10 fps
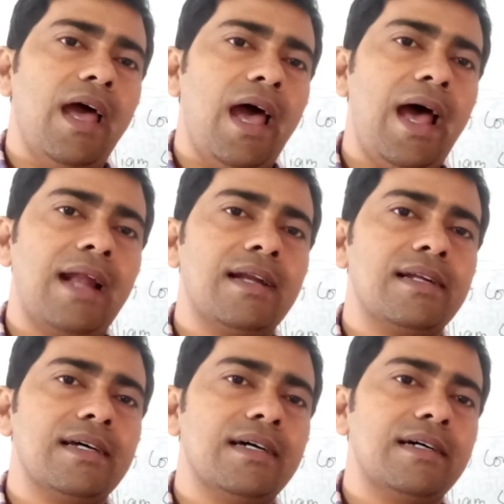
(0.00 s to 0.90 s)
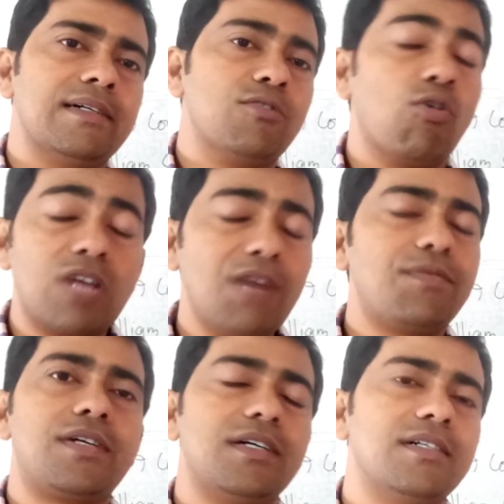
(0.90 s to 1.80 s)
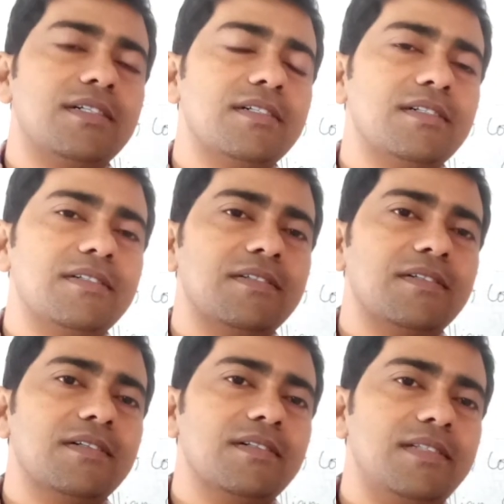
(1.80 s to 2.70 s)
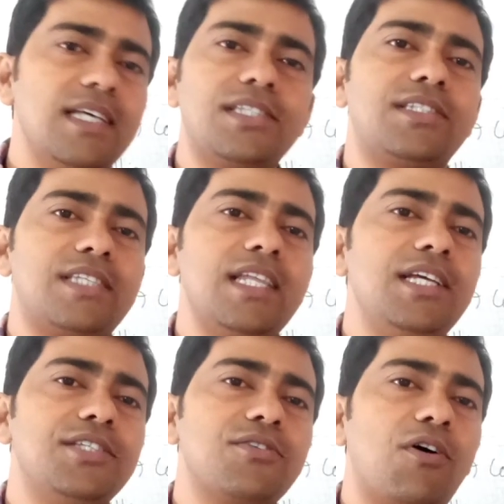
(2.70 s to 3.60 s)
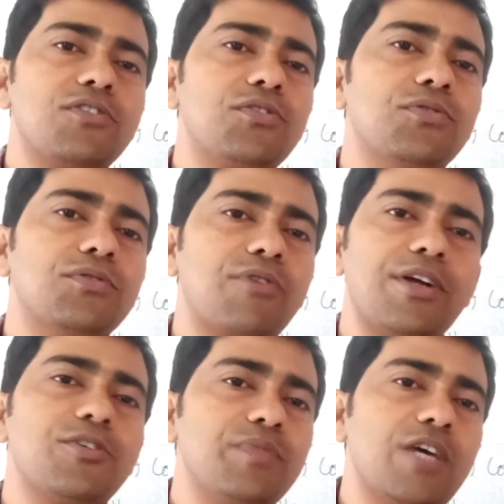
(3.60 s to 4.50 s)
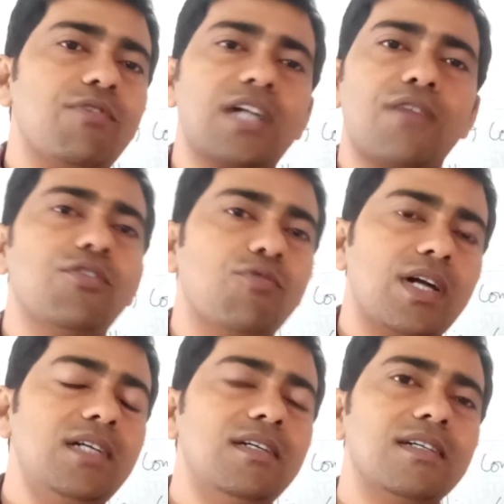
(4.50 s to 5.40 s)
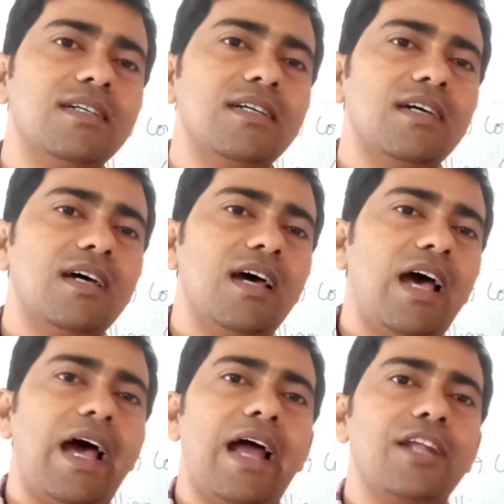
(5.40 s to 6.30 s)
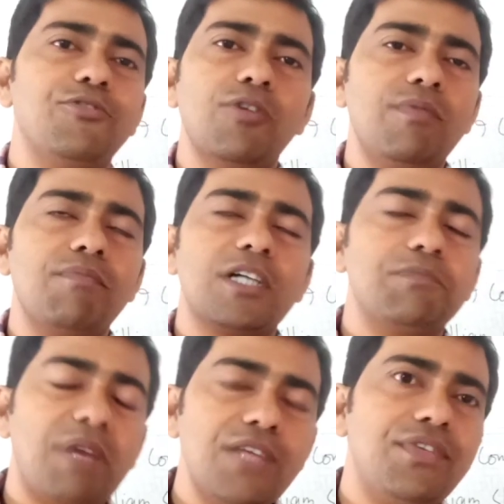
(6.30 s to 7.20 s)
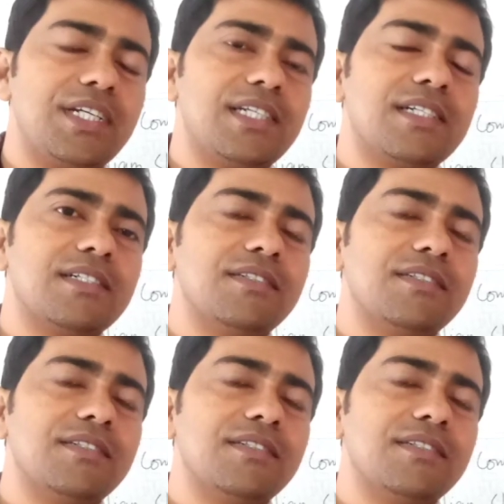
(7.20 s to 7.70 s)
and no doubt this series also going to be a wonderful one, and you will be much benefited